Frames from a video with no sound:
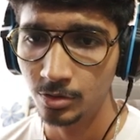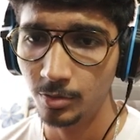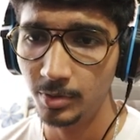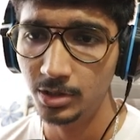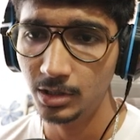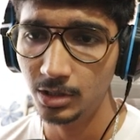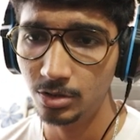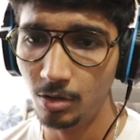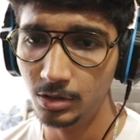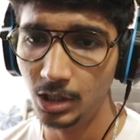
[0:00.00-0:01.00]
So
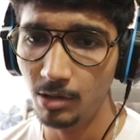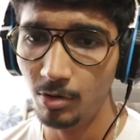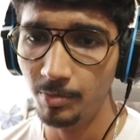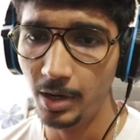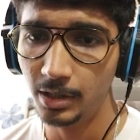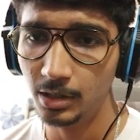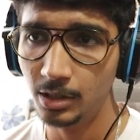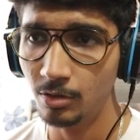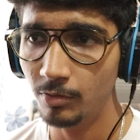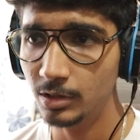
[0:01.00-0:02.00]
basically it's talking about
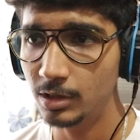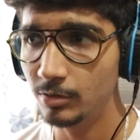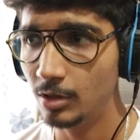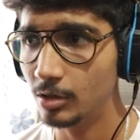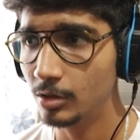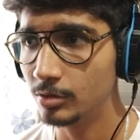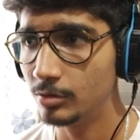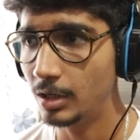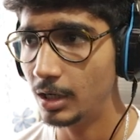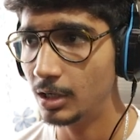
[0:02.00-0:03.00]
battle, then obviously we are
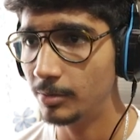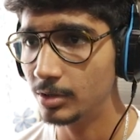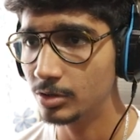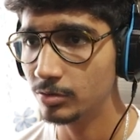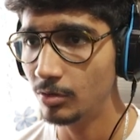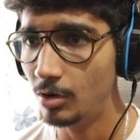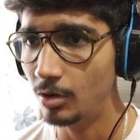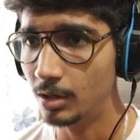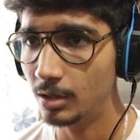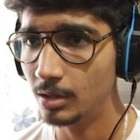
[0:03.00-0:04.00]
going to drag it up the
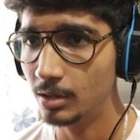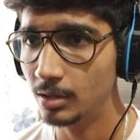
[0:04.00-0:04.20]
sword.